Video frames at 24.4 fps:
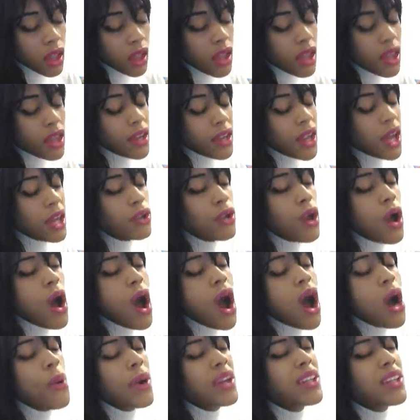And I
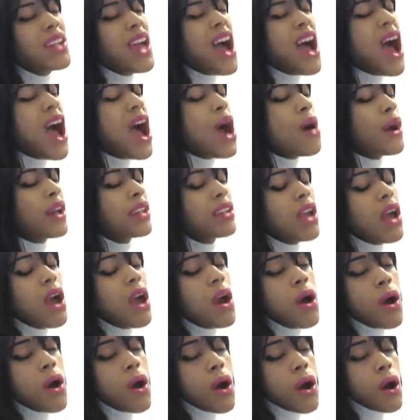know, I know, I
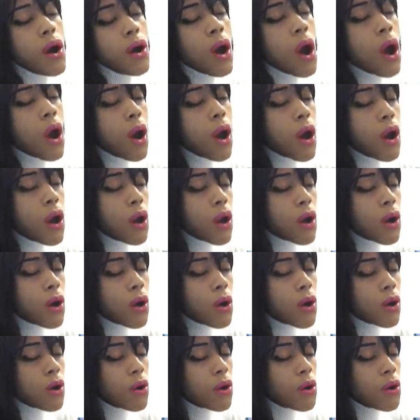
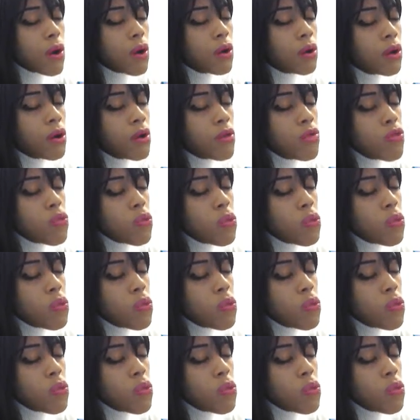know